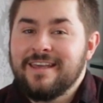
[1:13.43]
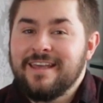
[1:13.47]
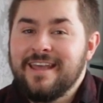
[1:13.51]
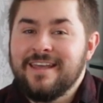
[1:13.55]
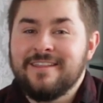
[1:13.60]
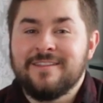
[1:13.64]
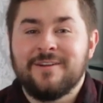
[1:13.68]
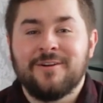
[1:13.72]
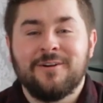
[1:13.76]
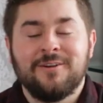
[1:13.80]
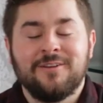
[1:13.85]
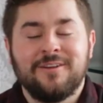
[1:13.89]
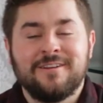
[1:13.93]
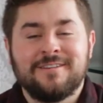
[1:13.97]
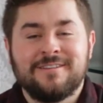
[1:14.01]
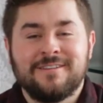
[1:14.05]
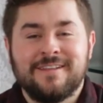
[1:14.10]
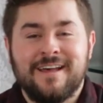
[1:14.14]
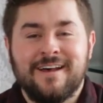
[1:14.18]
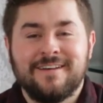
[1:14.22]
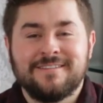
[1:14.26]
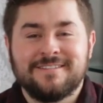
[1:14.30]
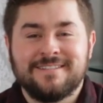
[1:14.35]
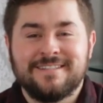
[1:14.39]
in the early
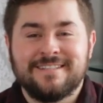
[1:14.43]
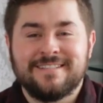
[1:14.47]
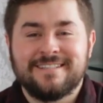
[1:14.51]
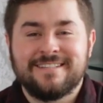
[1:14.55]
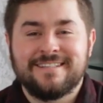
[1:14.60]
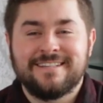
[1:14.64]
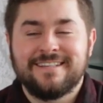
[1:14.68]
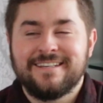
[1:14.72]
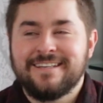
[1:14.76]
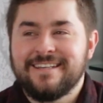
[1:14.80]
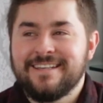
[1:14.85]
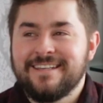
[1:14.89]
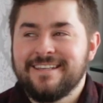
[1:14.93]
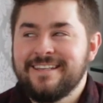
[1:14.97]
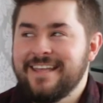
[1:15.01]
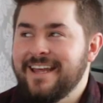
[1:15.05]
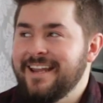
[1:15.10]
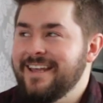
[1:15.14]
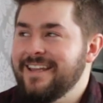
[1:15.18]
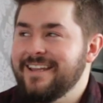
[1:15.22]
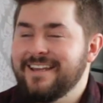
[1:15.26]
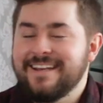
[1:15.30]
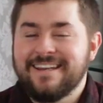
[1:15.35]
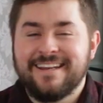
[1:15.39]
2000s.
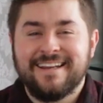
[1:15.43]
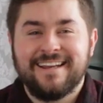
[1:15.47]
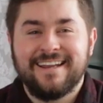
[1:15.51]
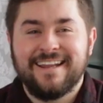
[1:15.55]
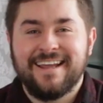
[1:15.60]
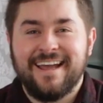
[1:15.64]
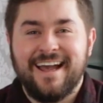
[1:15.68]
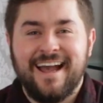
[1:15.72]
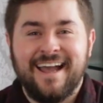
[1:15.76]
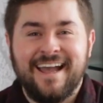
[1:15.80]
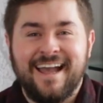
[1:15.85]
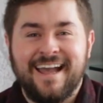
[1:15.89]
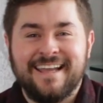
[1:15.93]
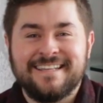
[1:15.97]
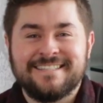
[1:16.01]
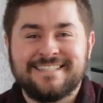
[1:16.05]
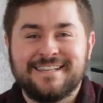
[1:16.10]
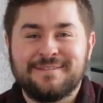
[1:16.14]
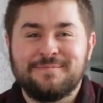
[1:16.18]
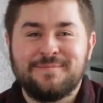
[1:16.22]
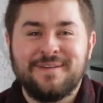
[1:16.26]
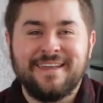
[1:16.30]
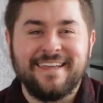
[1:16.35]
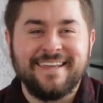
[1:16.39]
Get it? I
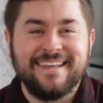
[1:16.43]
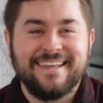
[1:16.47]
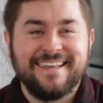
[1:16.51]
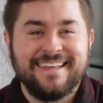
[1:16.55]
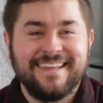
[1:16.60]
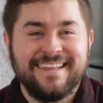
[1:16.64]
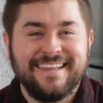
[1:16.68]
said peak.